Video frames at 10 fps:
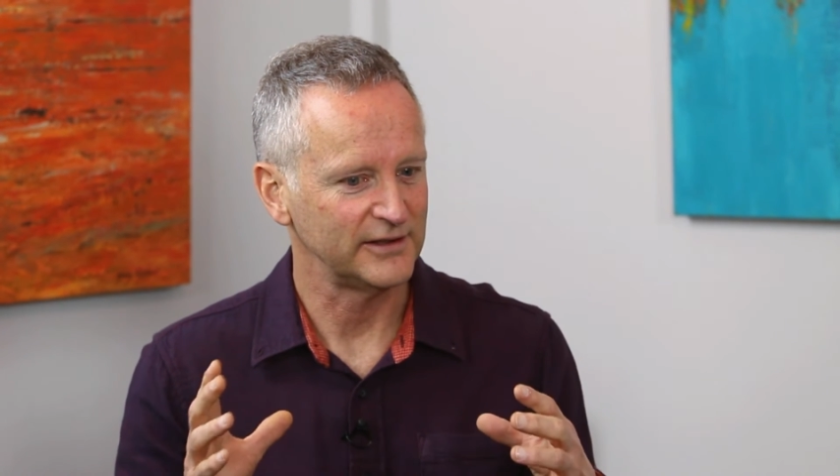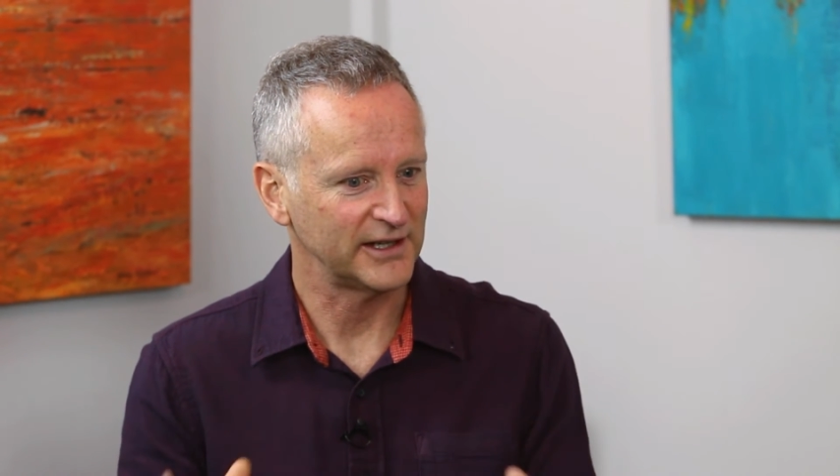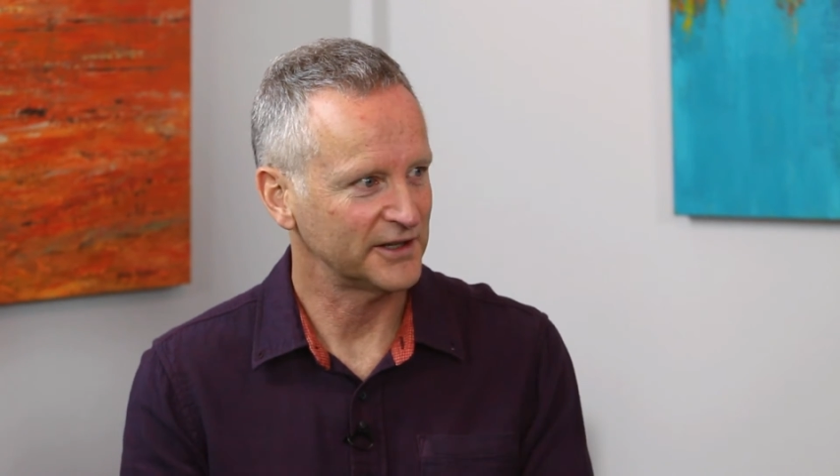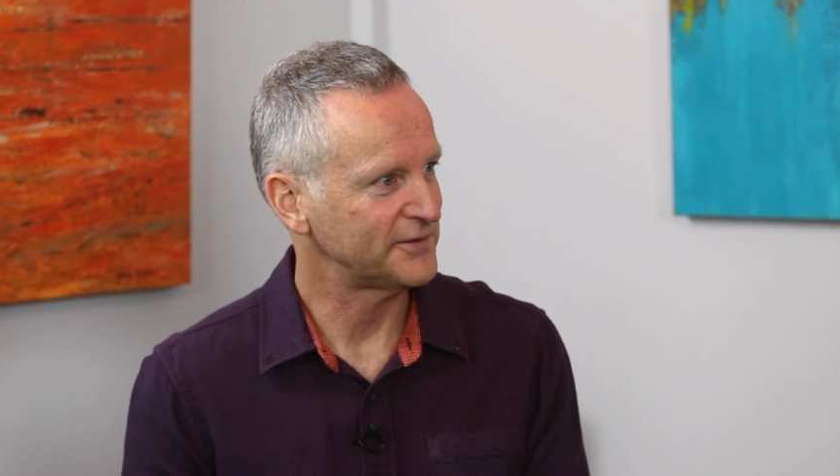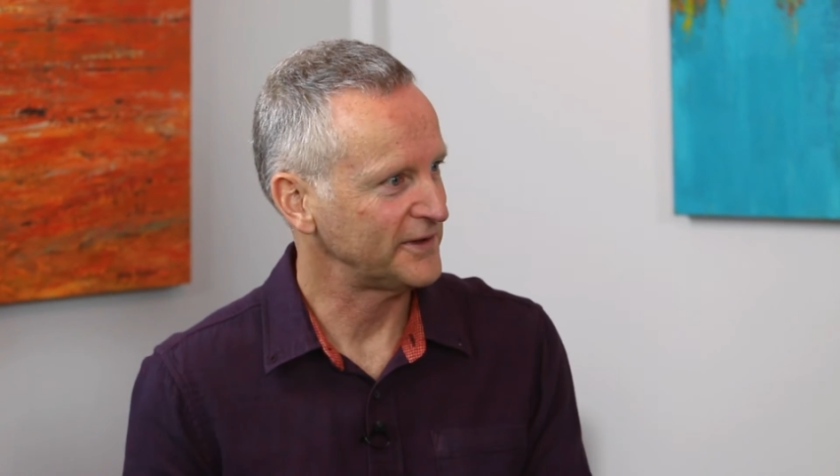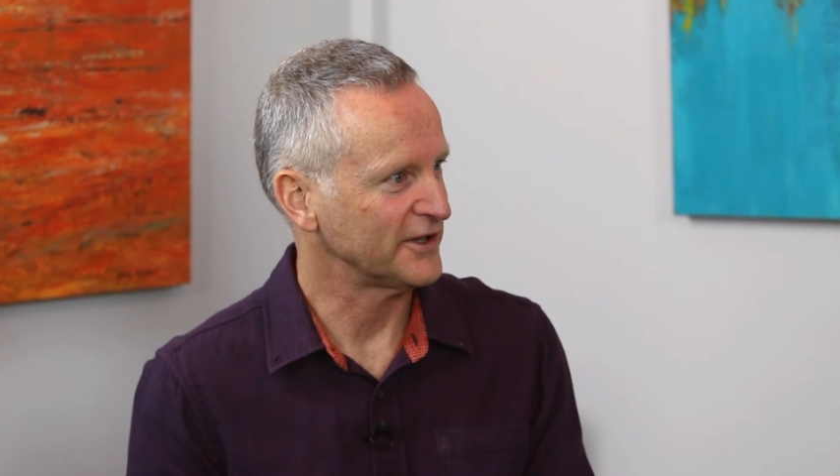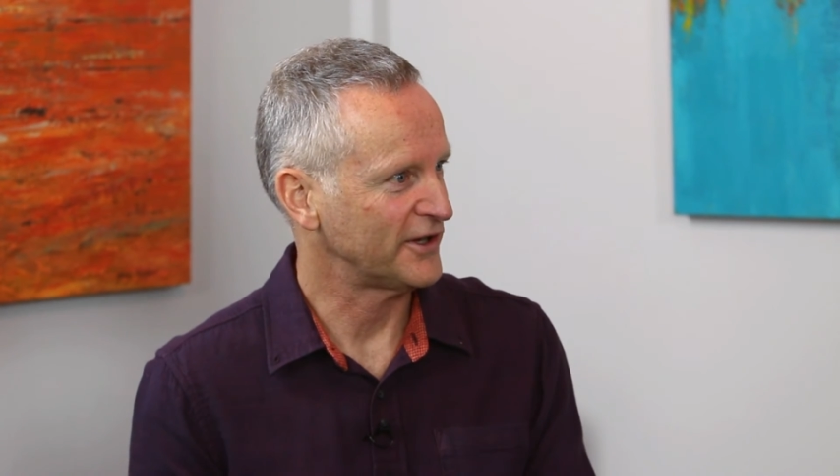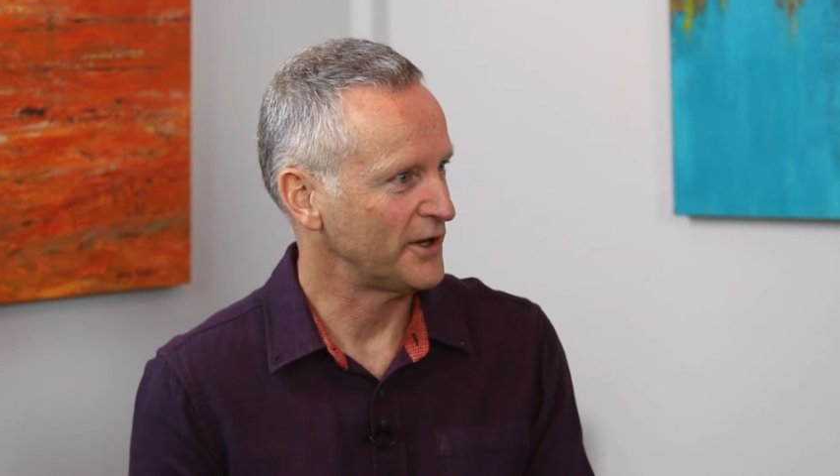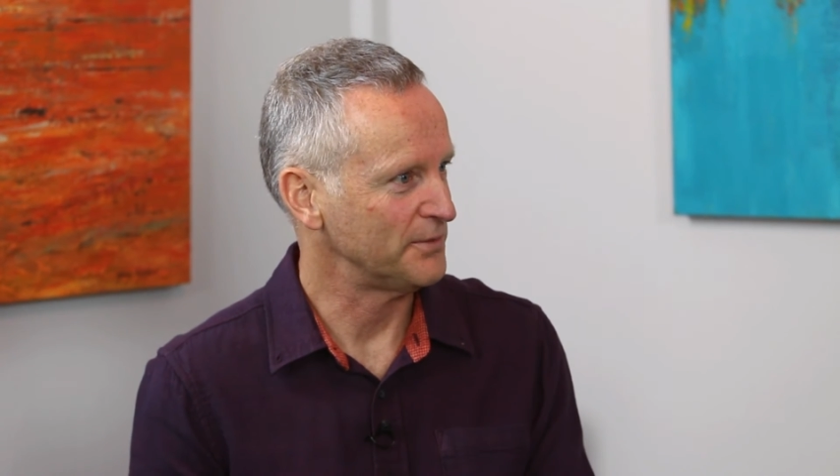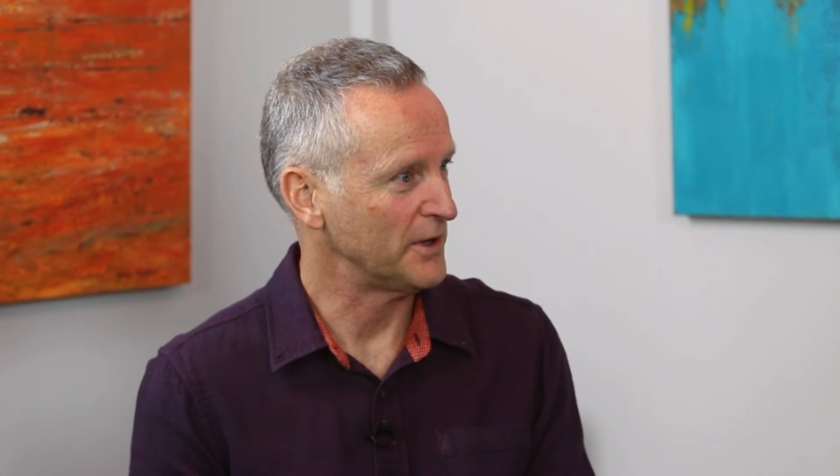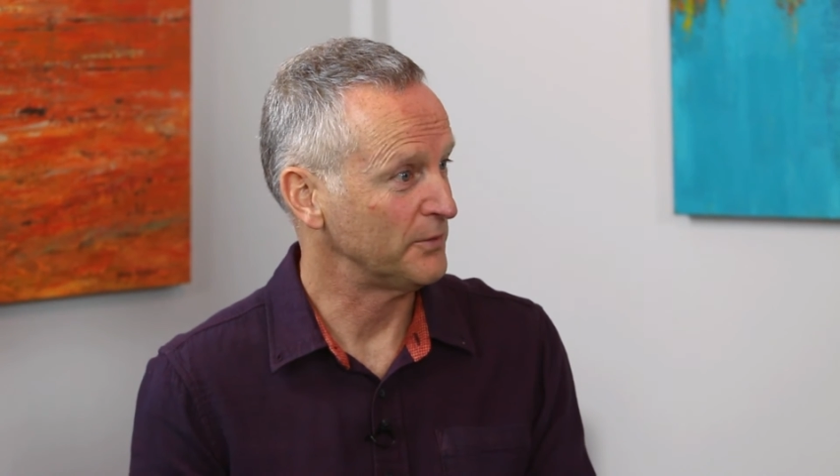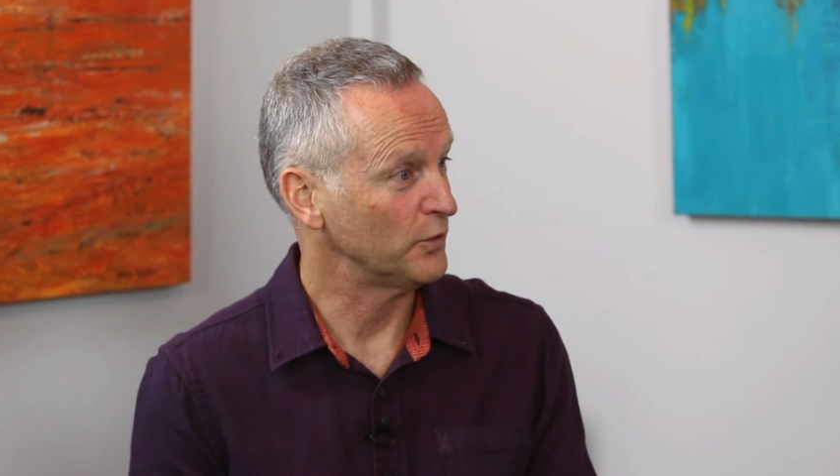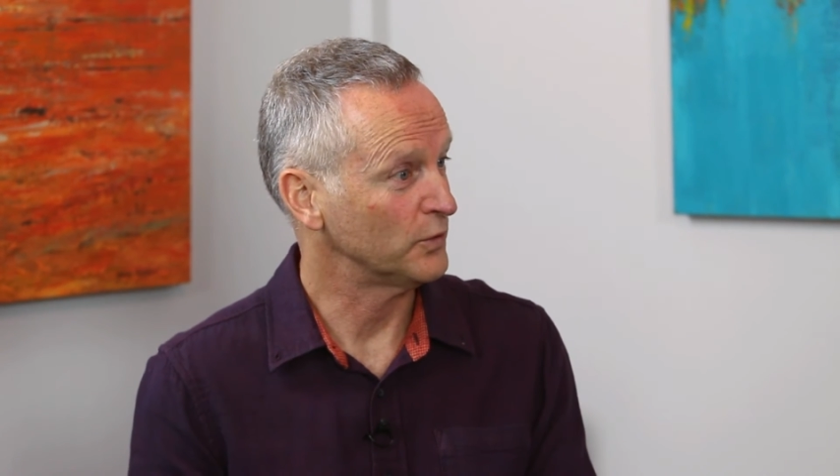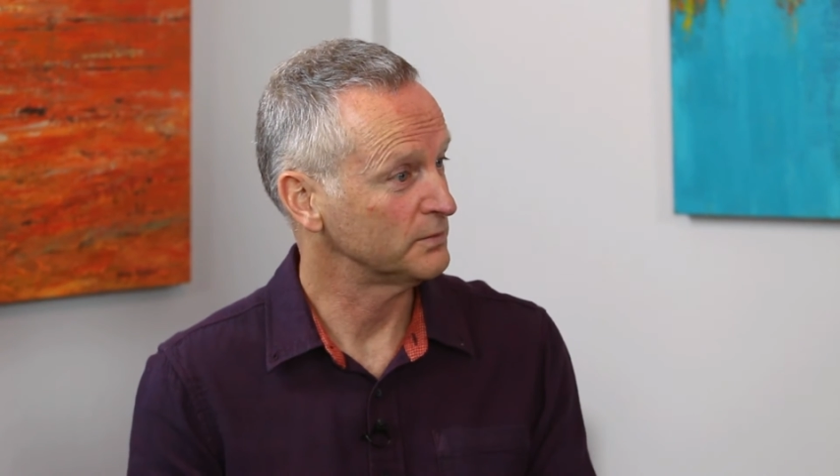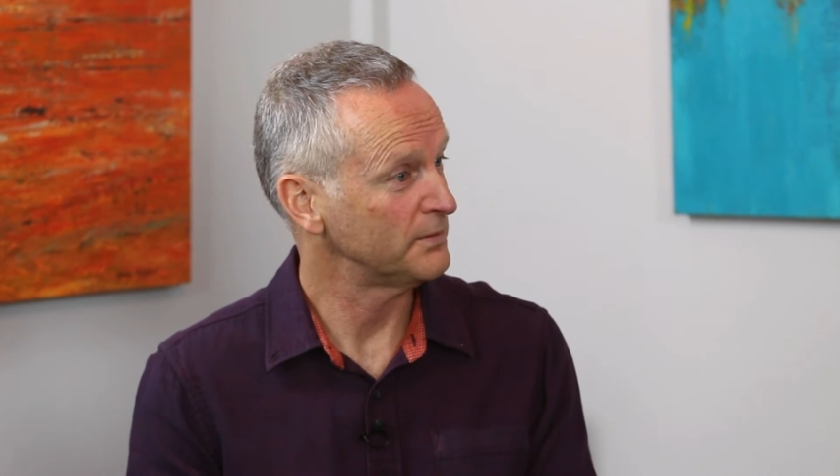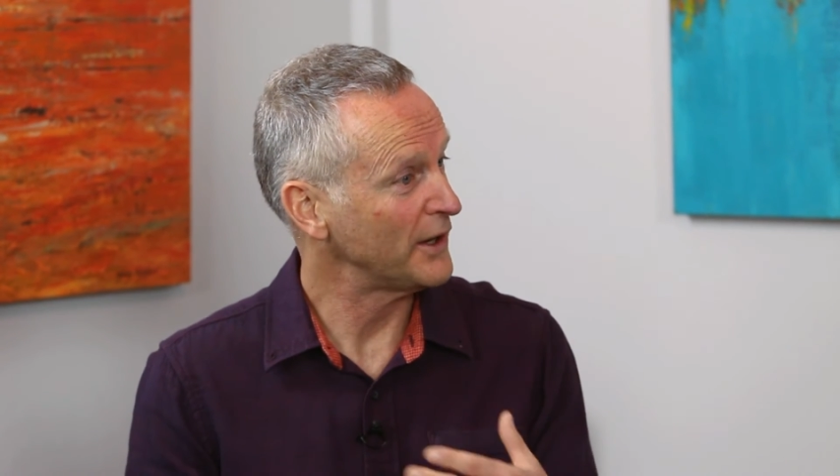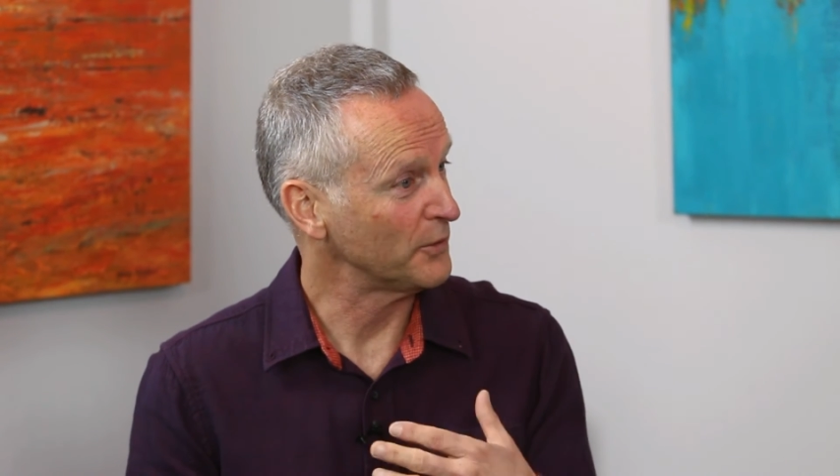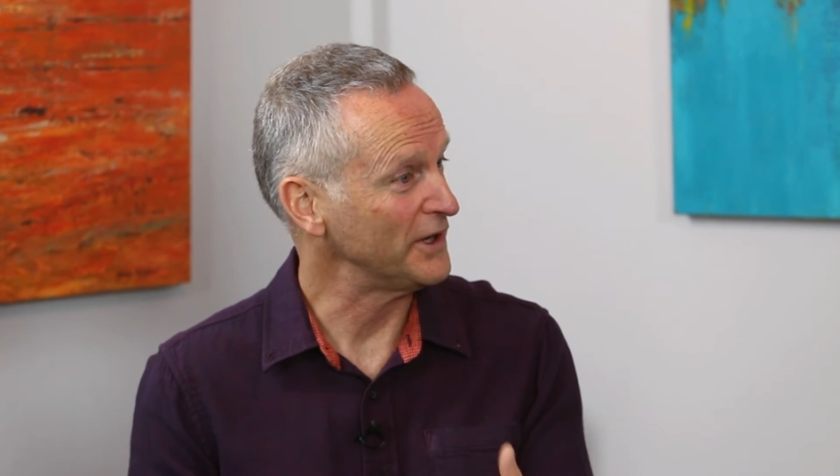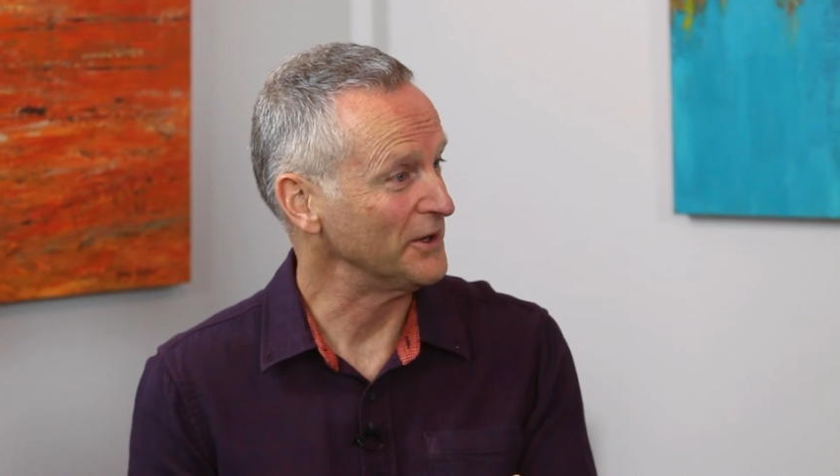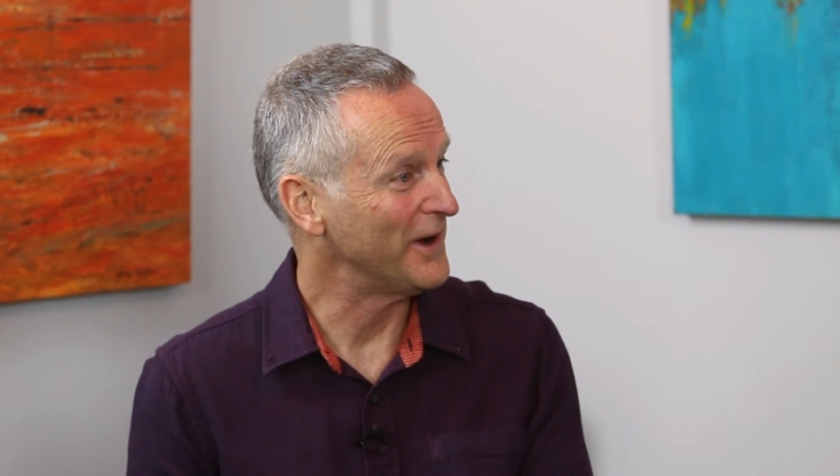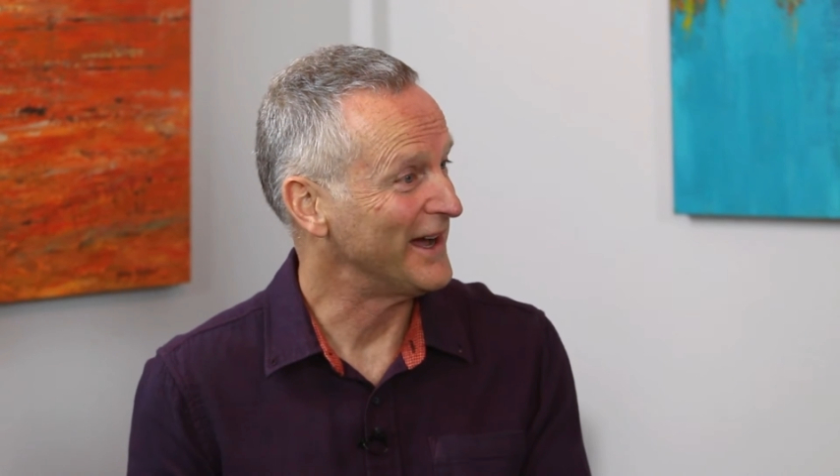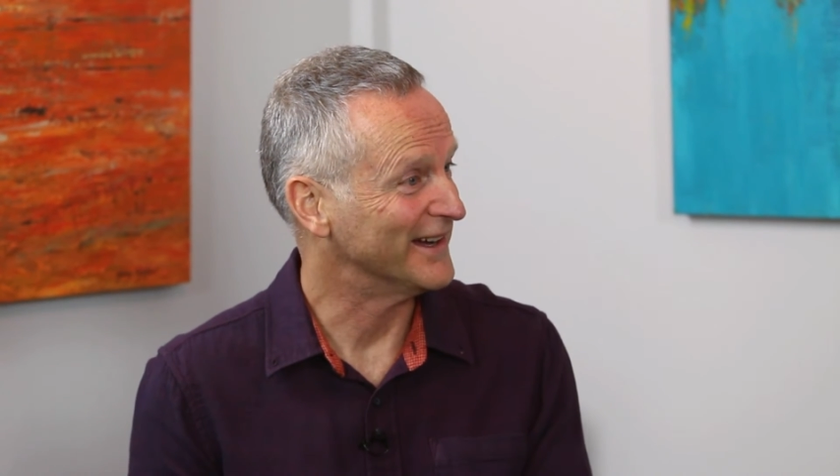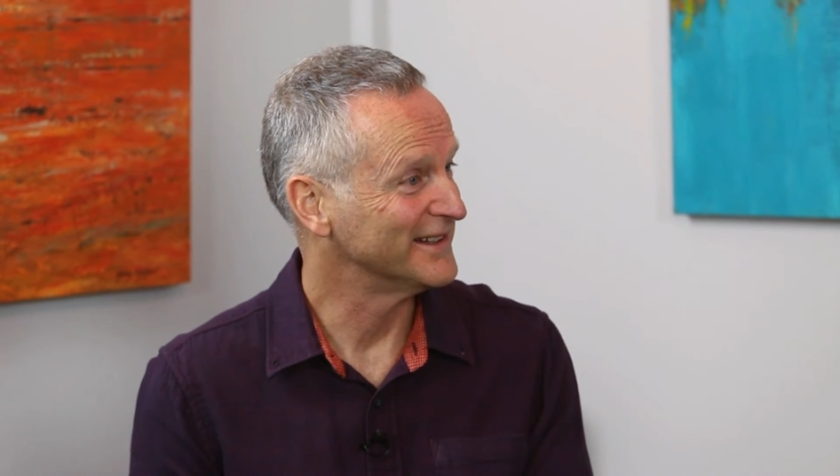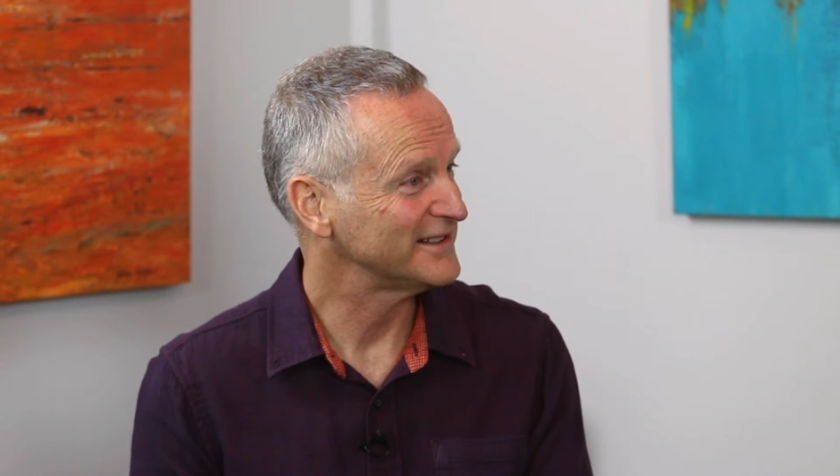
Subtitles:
you're going to feel at home no matter where you are.